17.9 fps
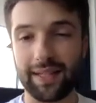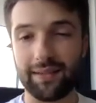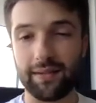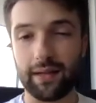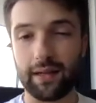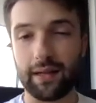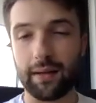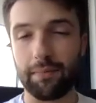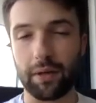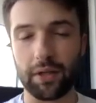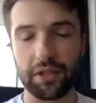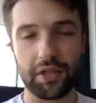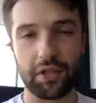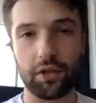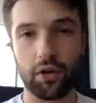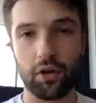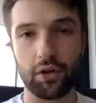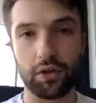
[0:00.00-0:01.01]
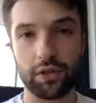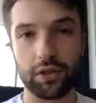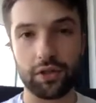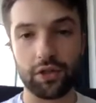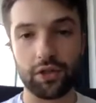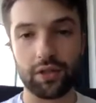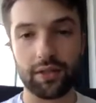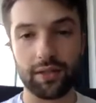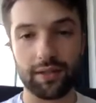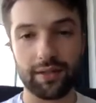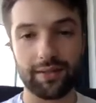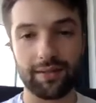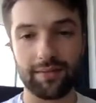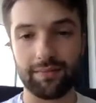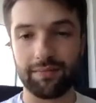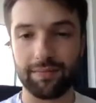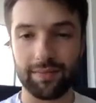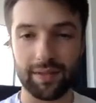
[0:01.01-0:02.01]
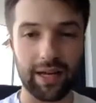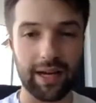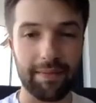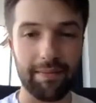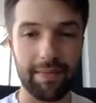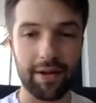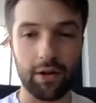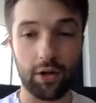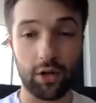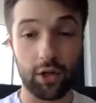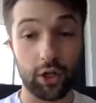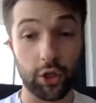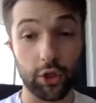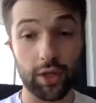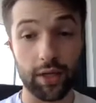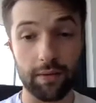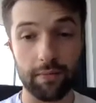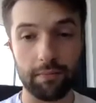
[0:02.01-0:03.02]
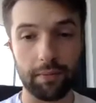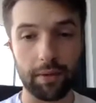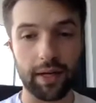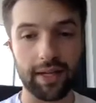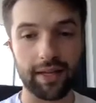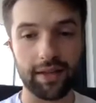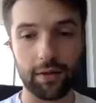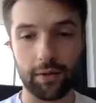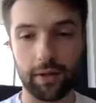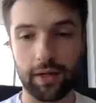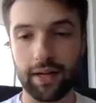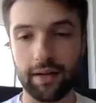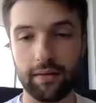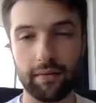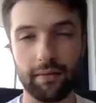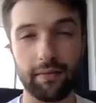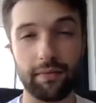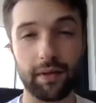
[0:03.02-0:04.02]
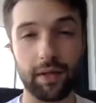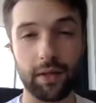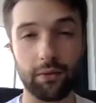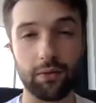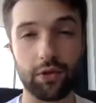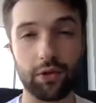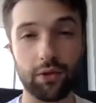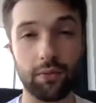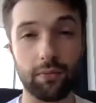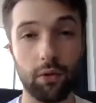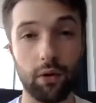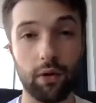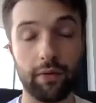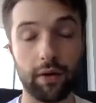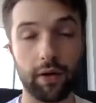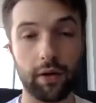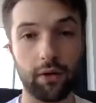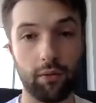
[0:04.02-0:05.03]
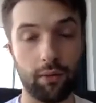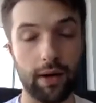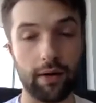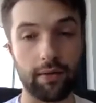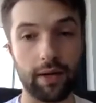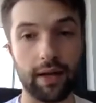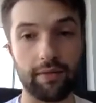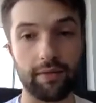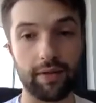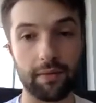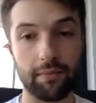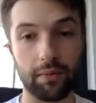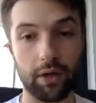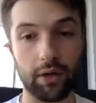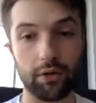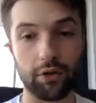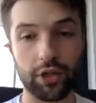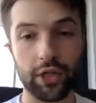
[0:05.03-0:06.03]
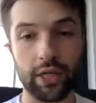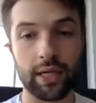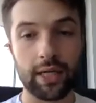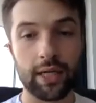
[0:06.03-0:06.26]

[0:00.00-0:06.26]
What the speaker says: Boston College linemen are good, but they're kind of used to more of a ground heavy approach.